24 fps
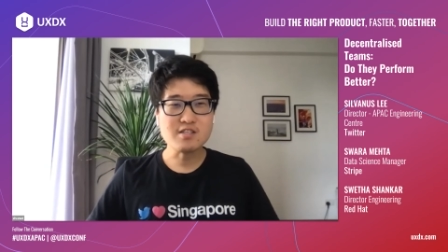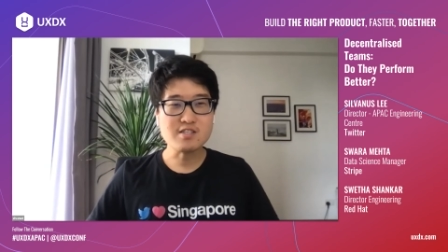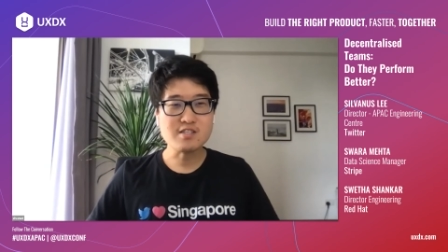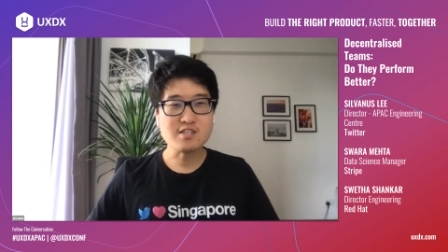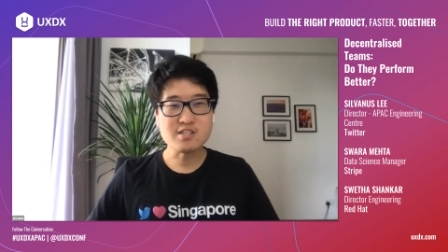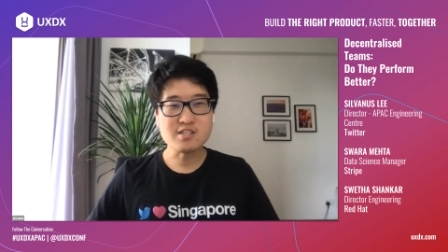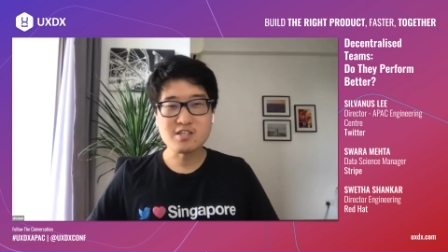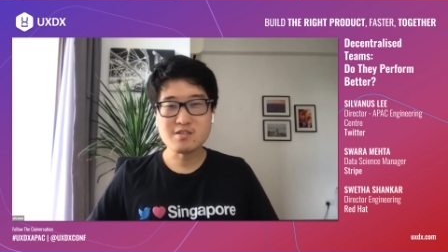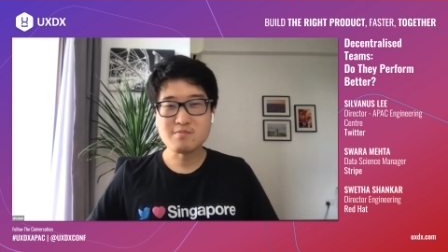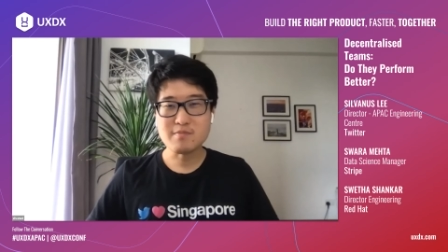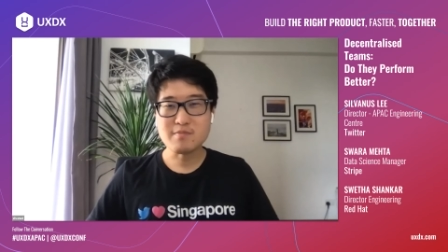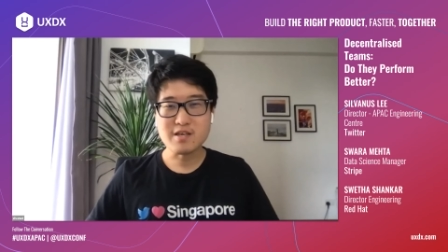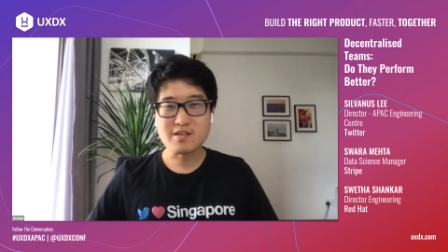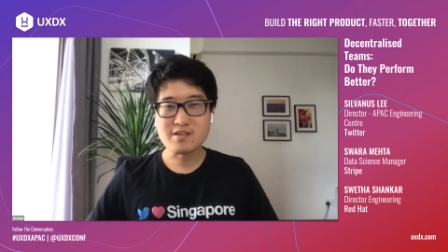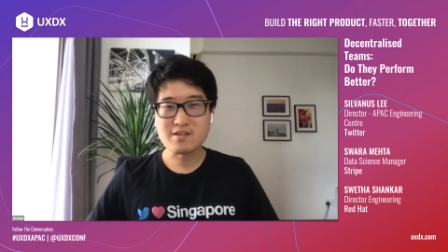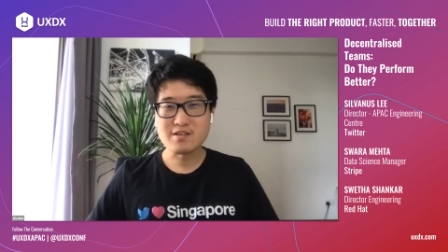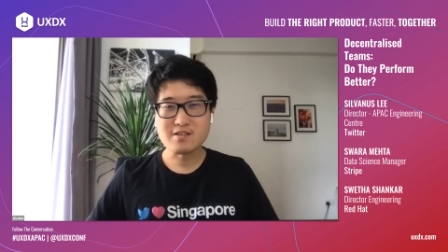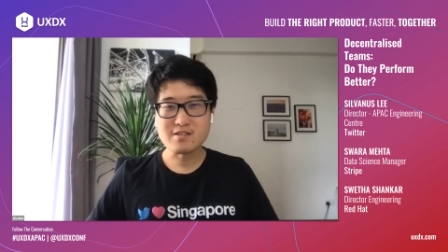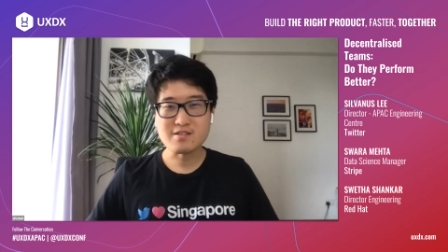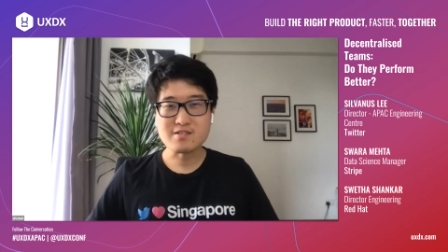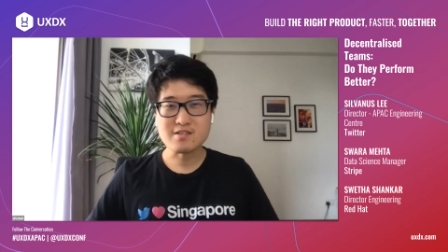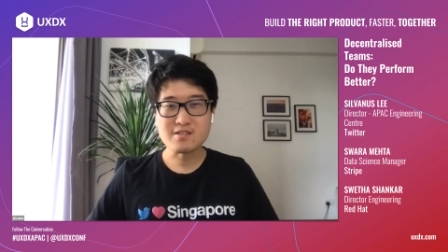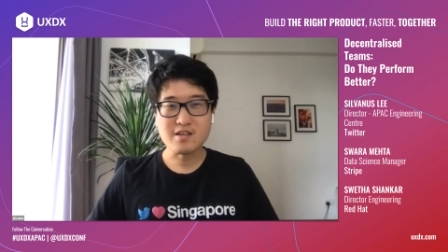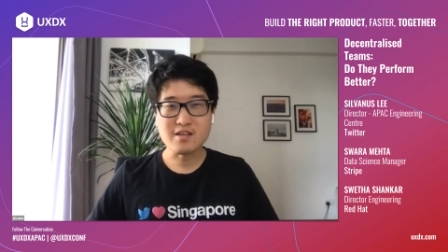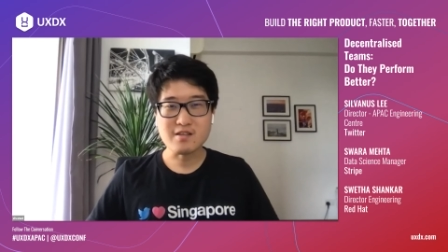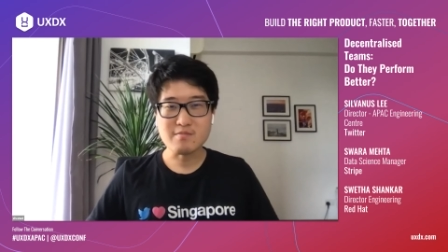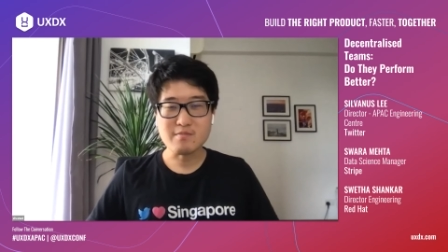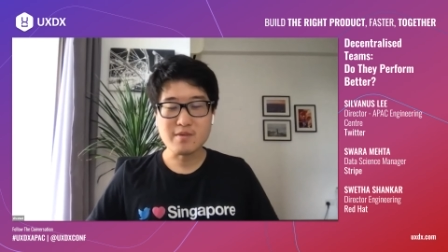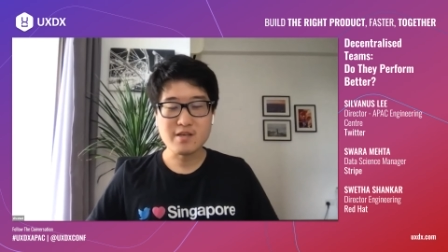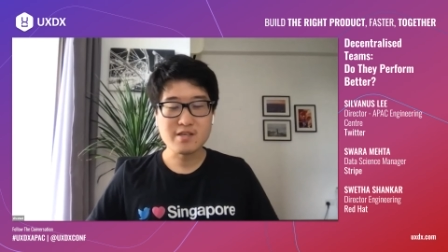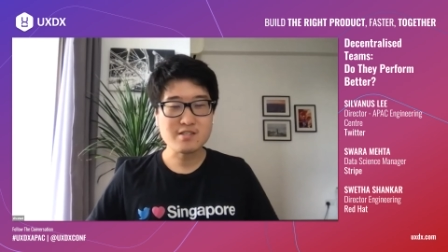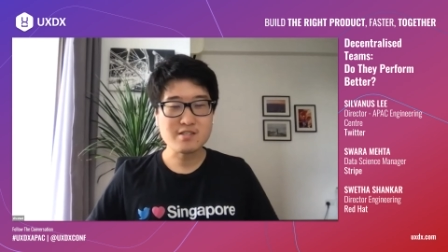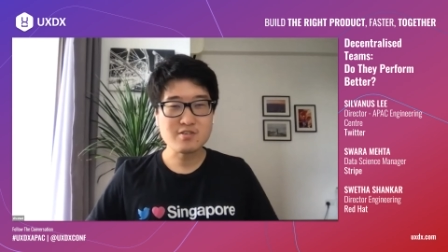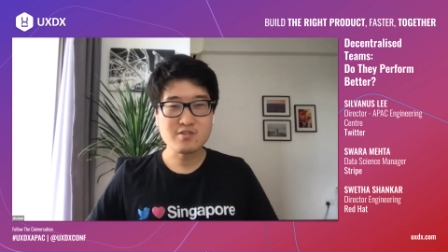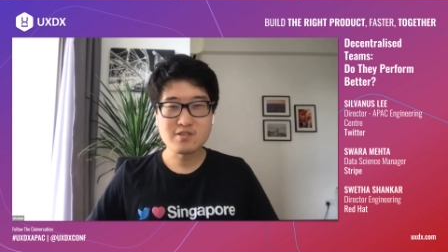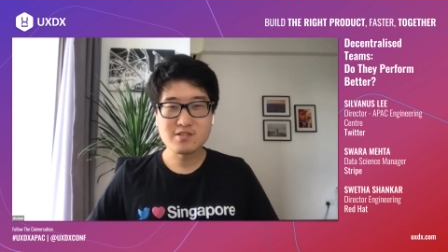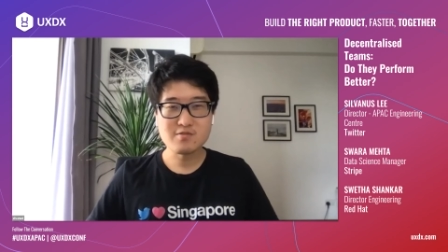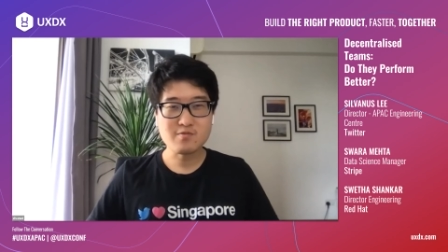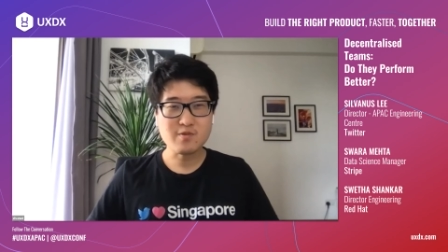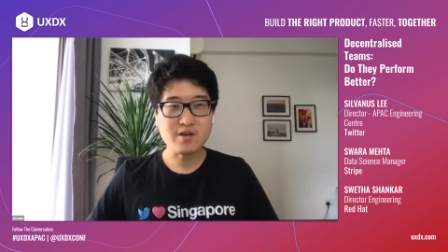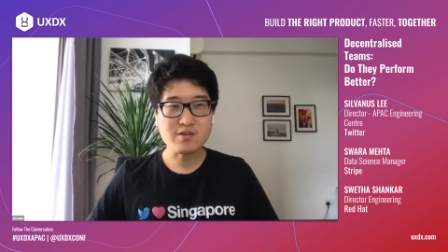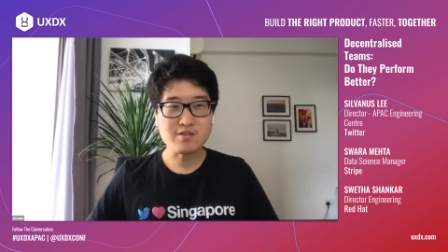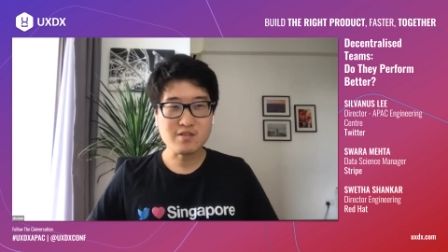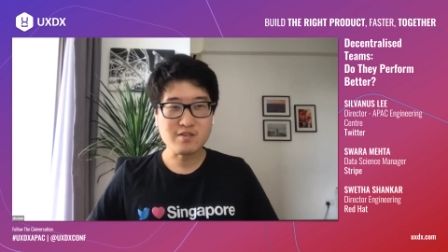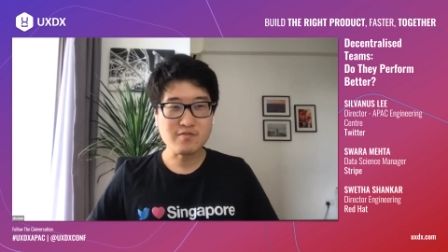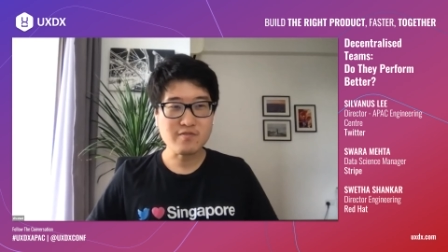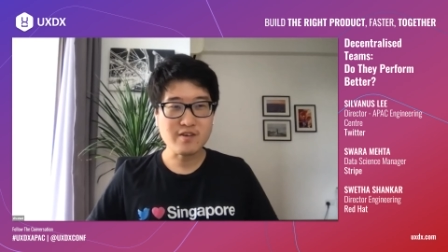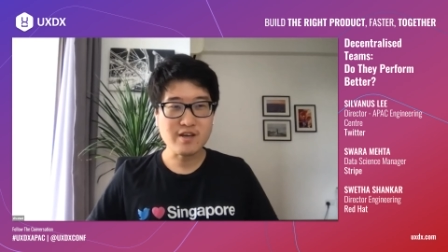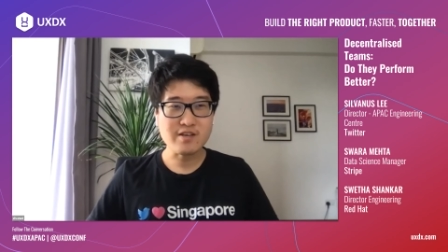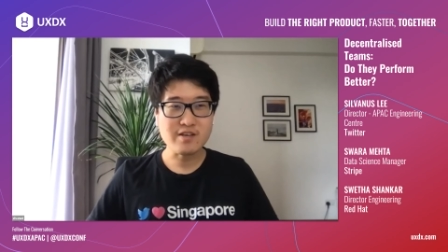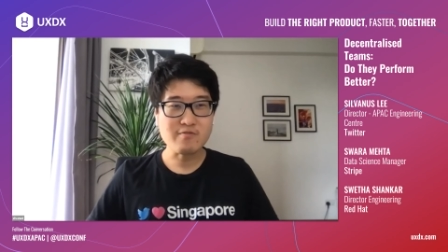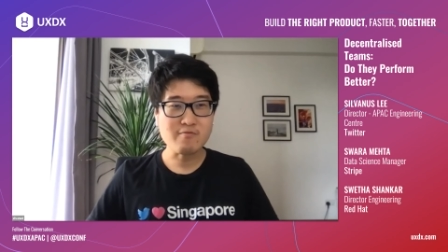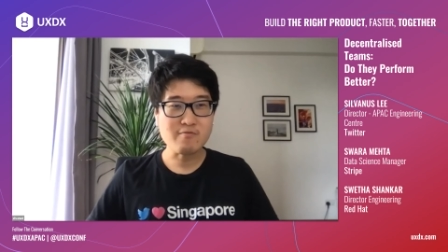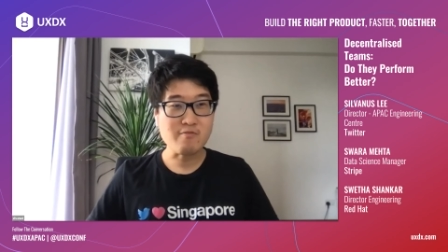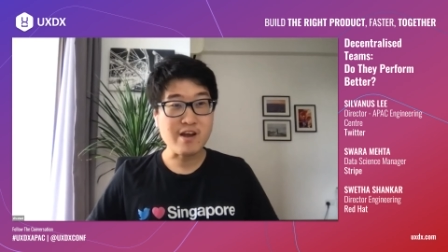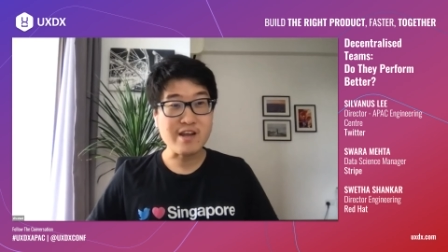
decision makers and make sure it's well defined,